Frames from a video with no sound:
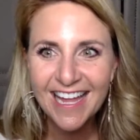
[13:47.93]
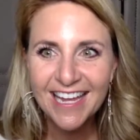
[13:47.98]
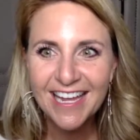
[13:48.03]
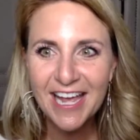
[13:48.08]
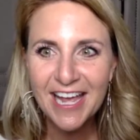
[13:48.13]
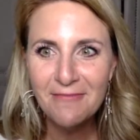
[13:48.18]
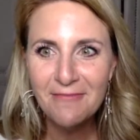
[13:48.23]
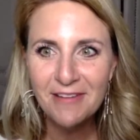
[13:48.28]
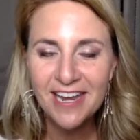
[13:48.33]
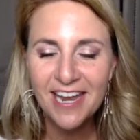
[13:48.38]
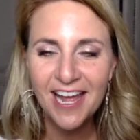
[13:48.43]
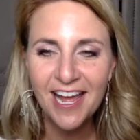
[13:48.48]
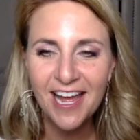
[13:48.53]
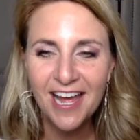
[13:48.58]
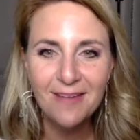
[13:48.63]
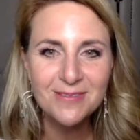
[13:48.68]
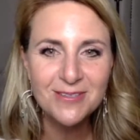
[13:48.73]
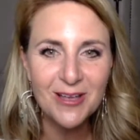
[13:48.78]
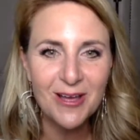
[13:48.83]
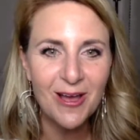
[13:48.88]
coming
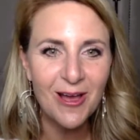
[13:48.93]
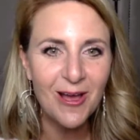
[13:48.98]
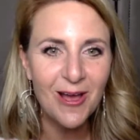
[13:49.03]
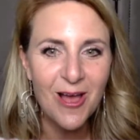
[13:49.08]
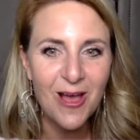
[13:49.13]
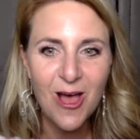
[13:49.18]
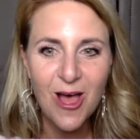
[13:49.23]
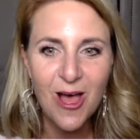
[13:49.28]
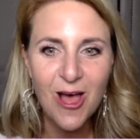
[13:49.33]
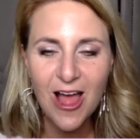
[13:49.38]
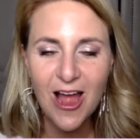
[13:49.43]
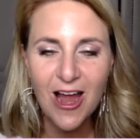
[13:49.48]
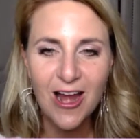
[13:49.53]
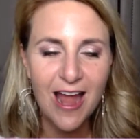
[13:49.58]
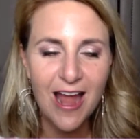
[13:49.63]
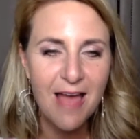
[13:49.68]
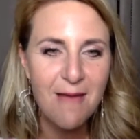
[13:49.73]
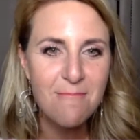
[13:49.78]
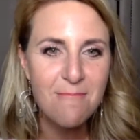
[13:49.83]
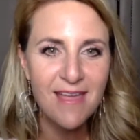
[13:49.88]
up to all our
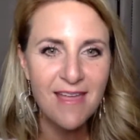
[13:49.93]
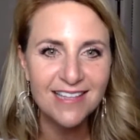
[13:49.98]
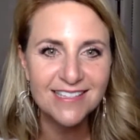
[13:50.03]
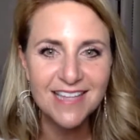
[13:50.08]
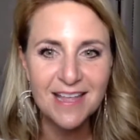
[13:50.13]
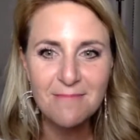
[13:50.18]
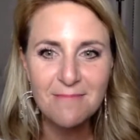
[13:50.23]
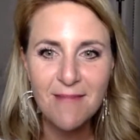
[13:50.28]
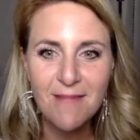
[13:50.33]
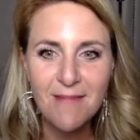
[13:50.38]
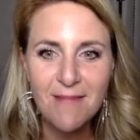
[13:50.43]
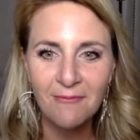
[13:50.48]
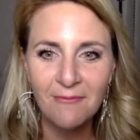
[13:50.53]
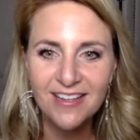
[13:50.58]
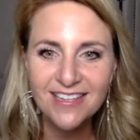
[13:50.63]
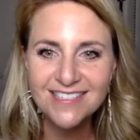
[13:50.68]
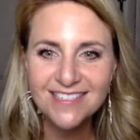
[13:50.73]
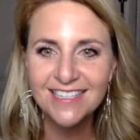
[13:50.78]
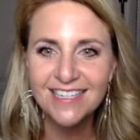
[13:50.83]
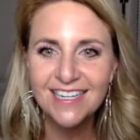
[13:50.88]
amazing
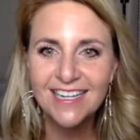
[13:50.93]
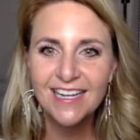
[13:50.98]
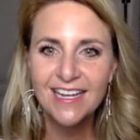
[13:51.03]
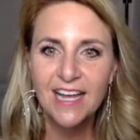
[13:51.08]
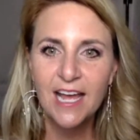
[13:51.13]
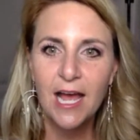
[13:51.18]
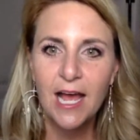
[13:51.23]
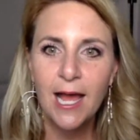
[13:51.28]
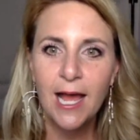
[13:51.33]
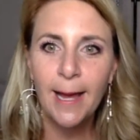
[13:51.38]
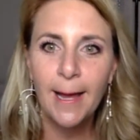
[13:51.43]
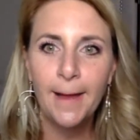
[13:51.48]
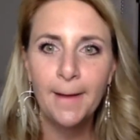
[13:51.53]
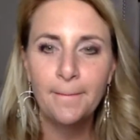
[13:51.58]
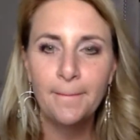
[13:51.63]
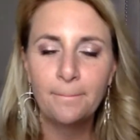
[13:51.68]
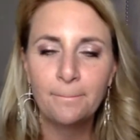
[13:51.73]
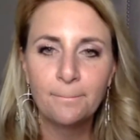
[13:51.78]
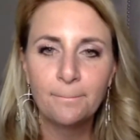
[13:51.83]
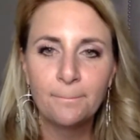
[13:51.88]
mamas.
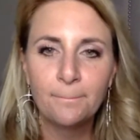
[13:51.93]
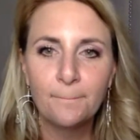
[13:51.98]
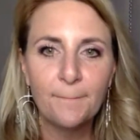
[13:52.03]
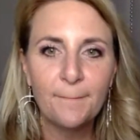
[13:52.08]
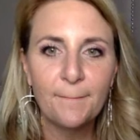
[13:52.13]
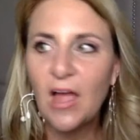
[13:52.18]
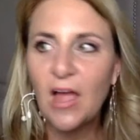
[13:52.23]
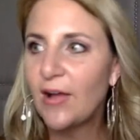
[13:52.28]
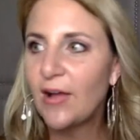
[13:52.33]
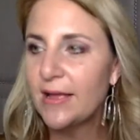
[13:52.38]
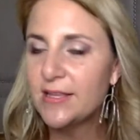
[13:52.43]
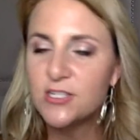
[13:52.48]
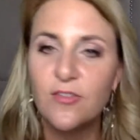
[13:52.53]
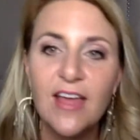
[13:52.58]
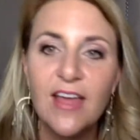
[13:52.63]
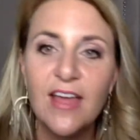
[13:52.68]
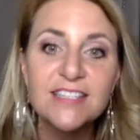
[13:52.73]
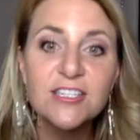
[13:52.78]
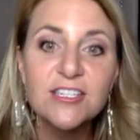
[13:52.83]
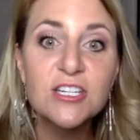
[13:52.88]
Um, okay, so
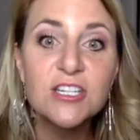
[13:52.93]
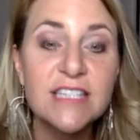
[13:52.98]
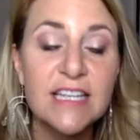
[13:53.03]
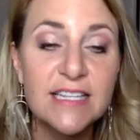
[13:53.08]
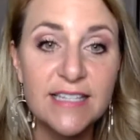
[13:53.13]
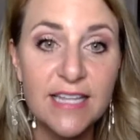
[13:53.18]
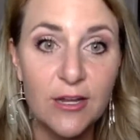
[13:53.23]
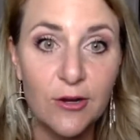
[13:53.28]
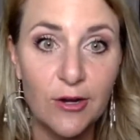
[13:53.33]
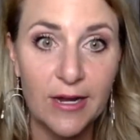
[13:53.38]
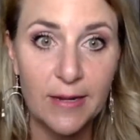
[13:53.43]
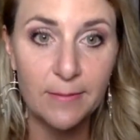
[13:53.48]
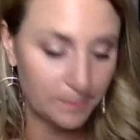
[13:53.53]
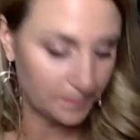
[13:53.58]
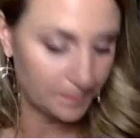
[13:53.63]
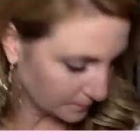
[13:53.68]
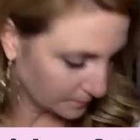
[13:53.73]
that's our CC cream.